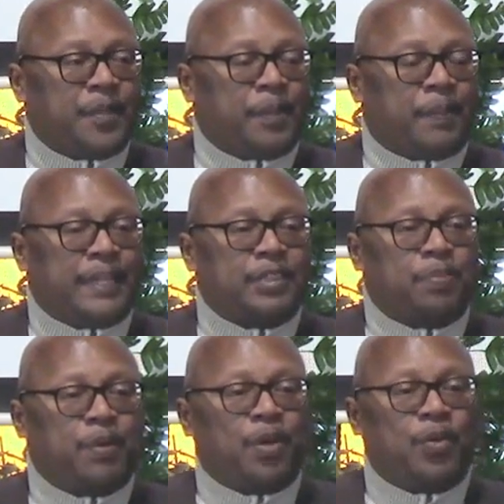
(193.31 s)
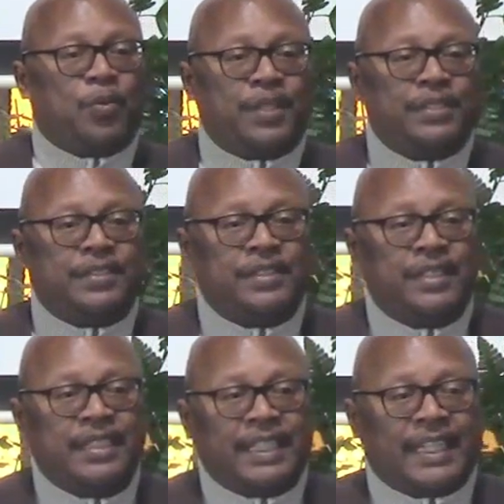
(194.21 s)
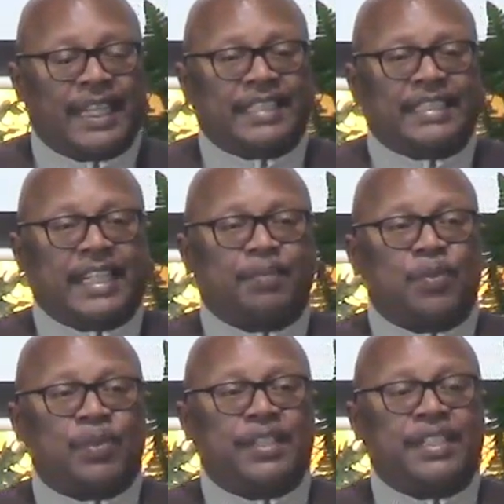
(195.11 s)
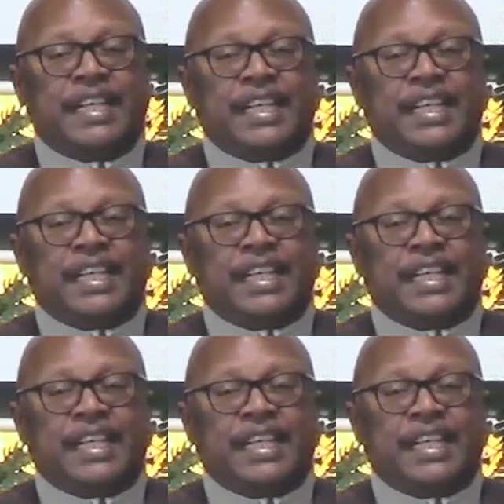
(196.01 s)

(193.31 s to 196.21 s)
Apostle Paul was in Acts chapter 1.